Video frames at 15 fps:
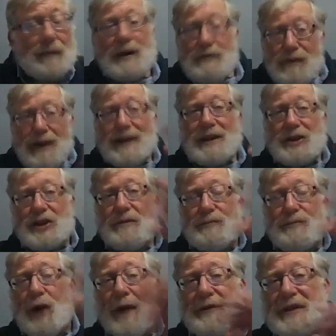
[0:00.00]
He really should have
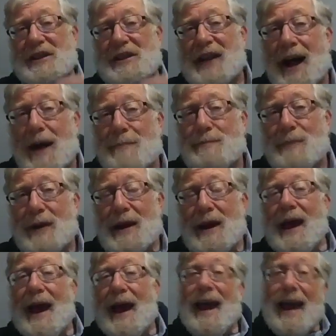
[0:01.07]
brought this up
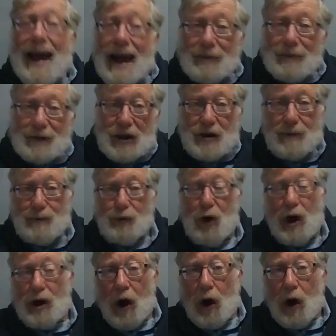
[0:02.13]
after the
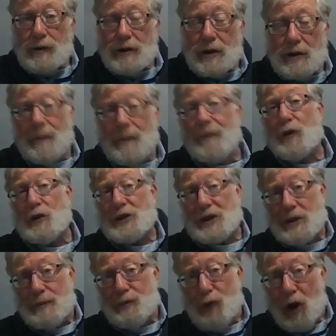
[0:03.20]
brachot, the
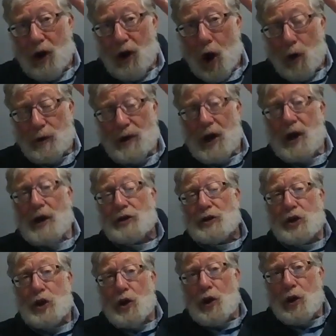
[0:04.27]
brachot
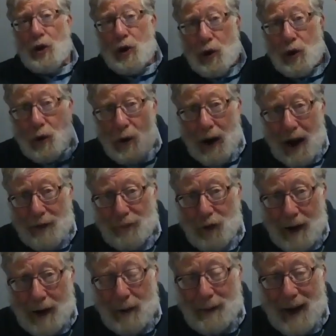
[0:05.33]
to
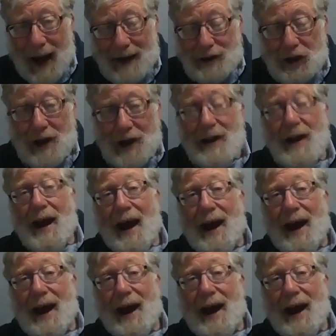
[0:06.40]
Ephraim and Manasseh,